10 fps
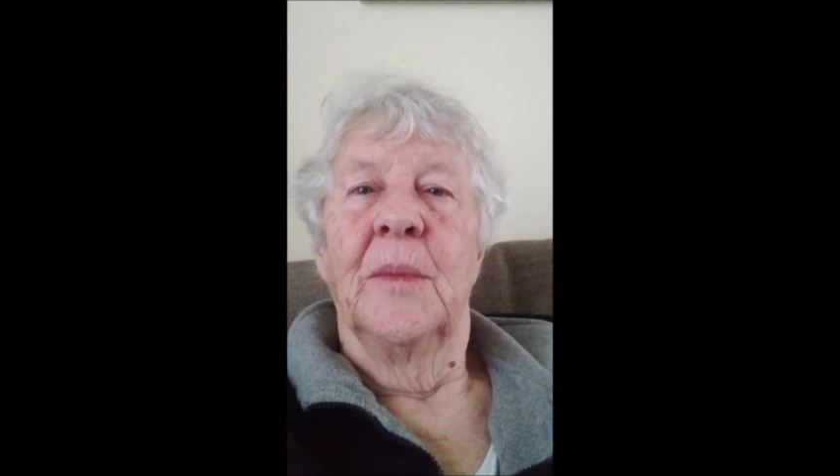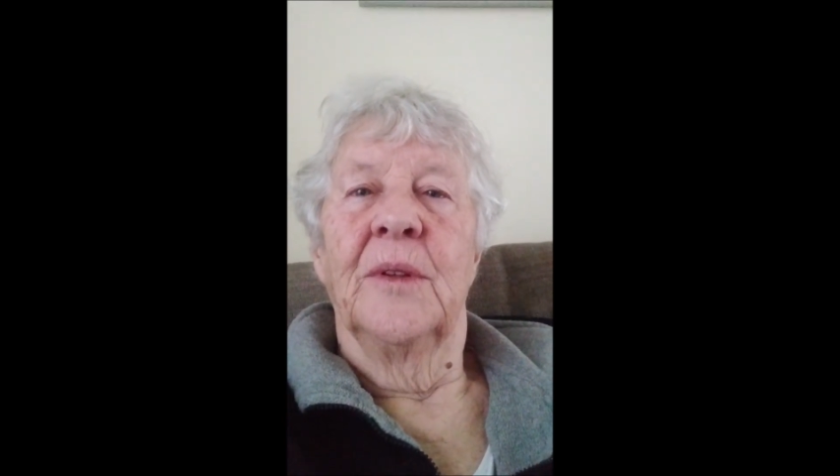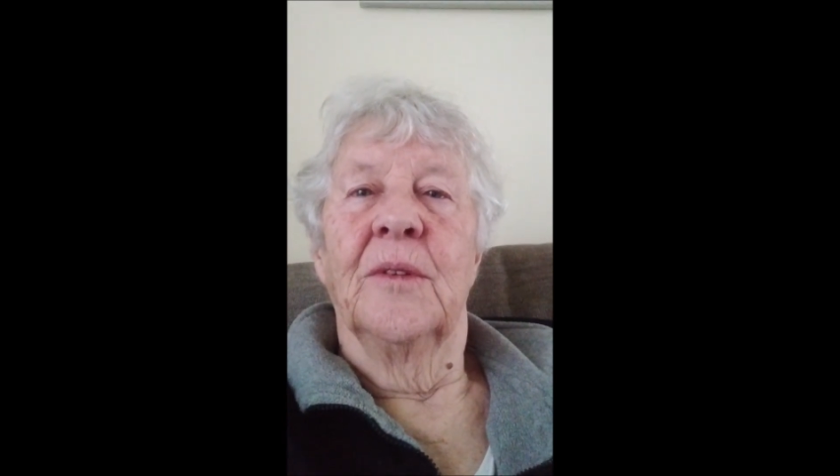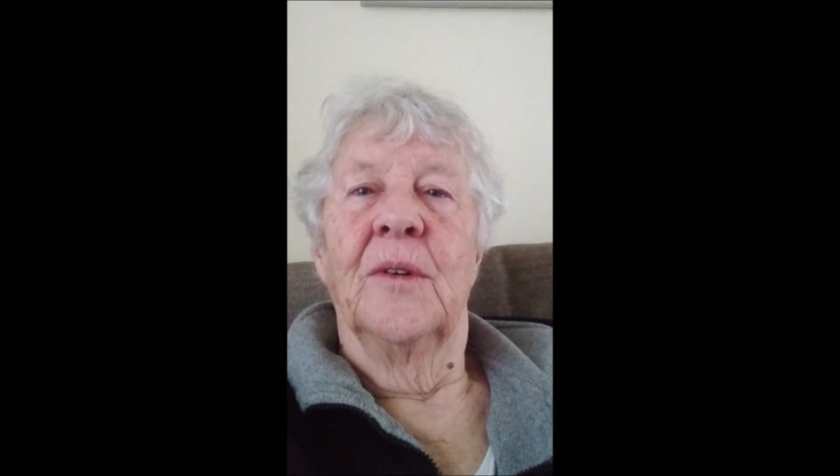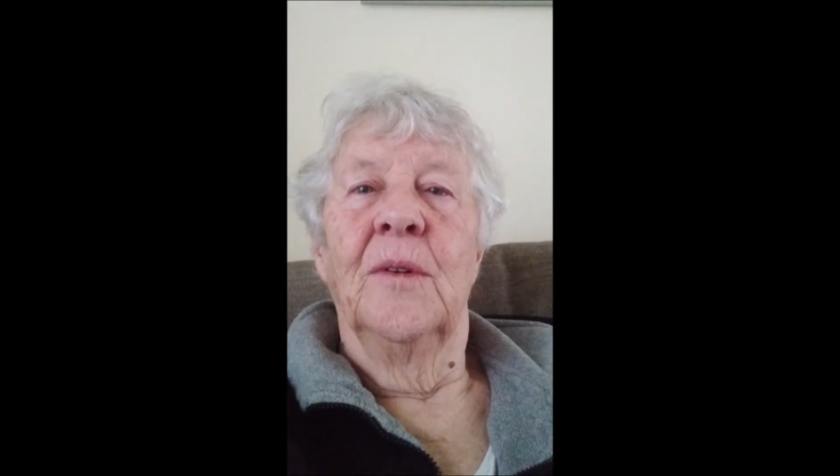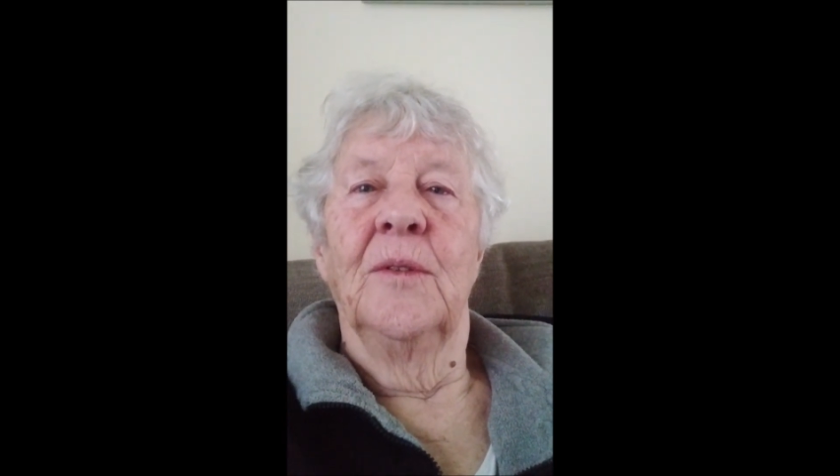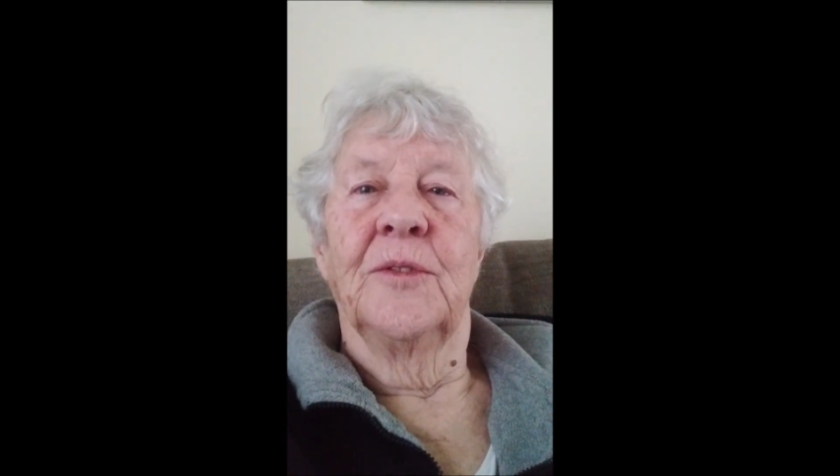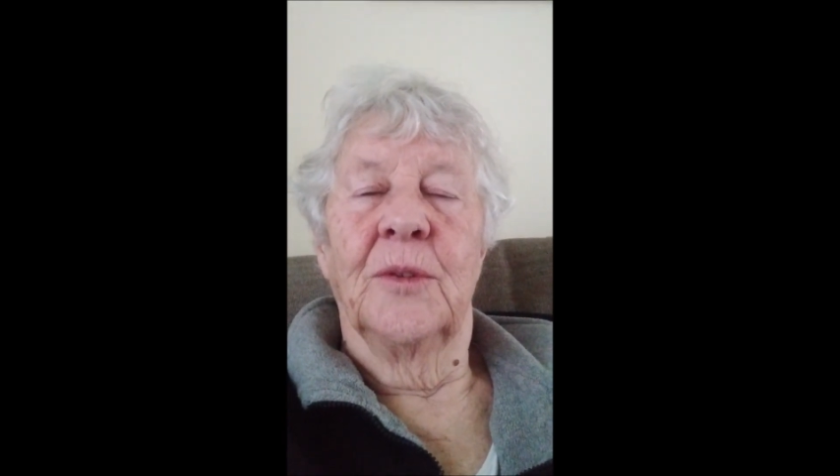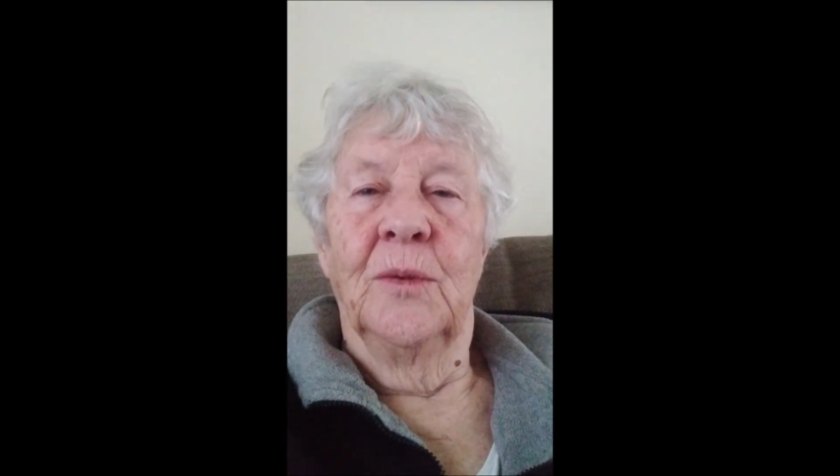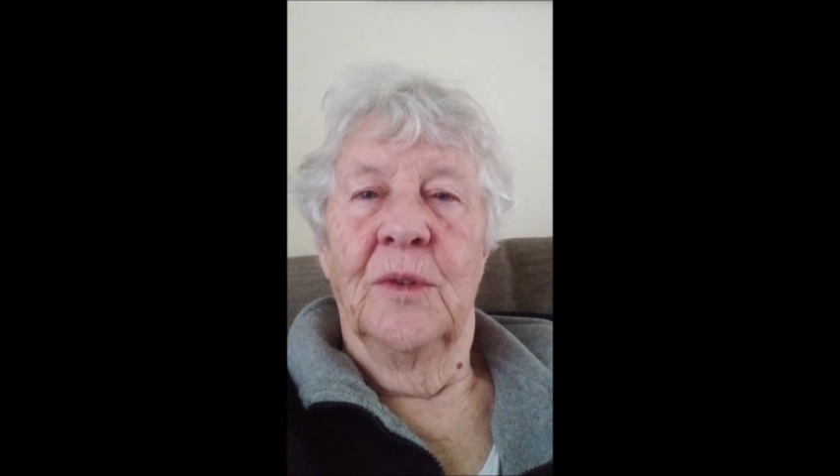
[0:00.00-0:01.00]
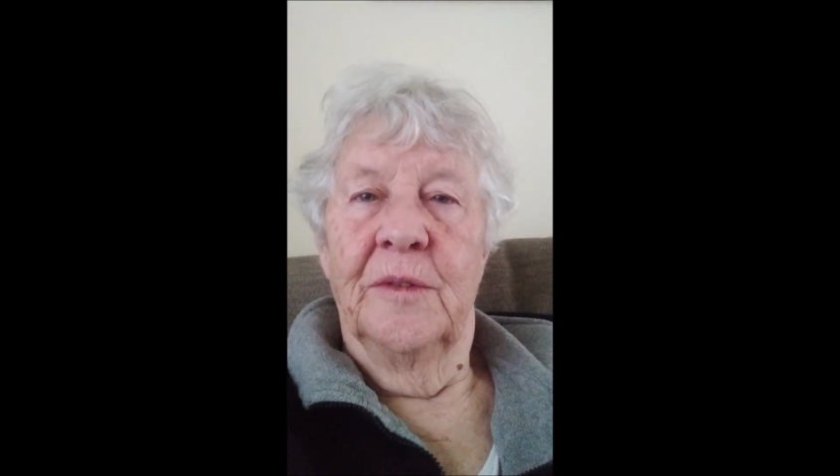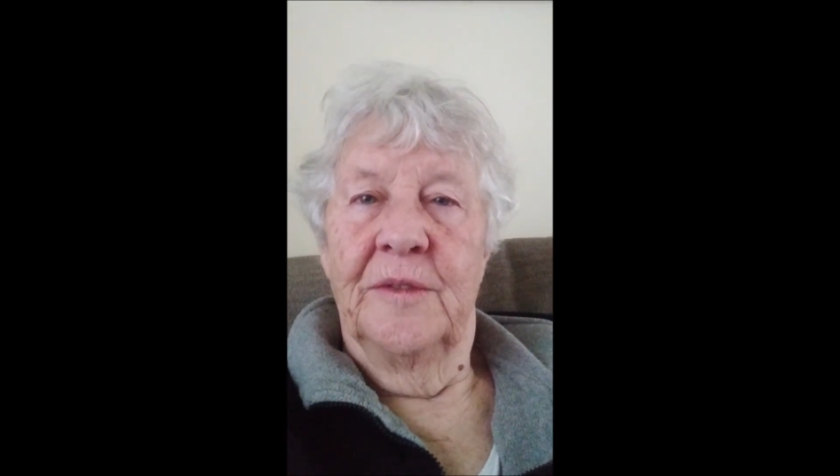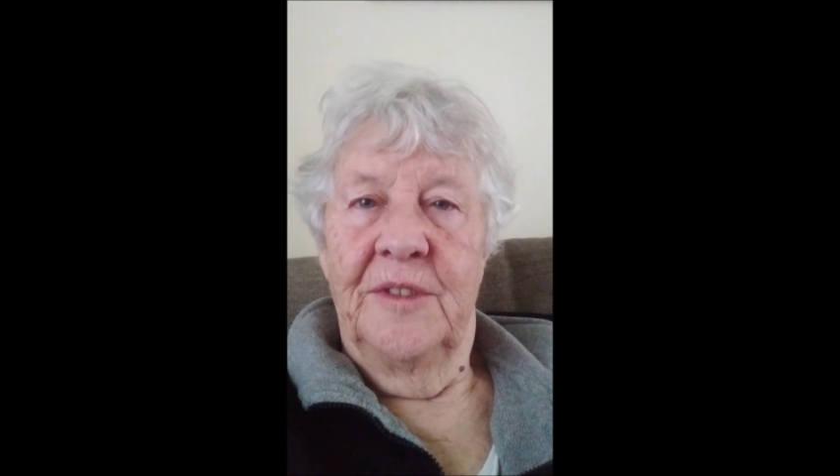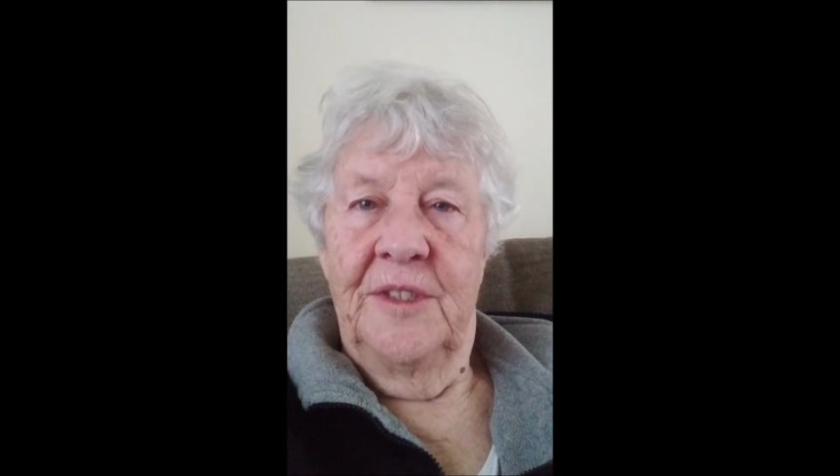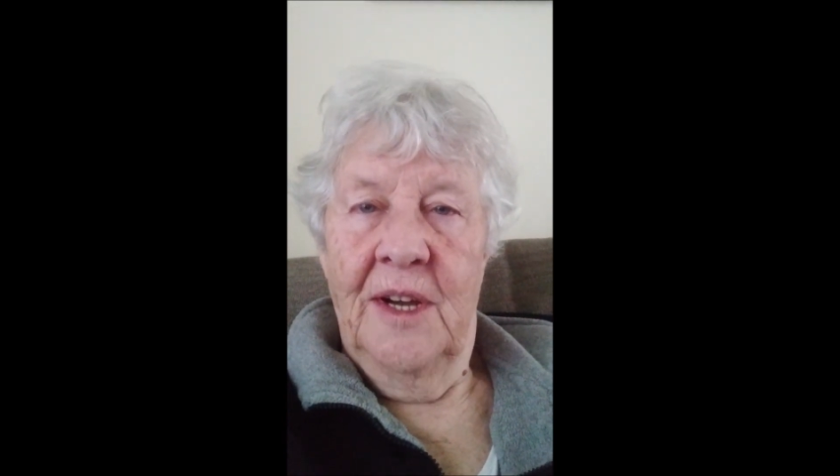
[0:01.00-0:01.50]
but also of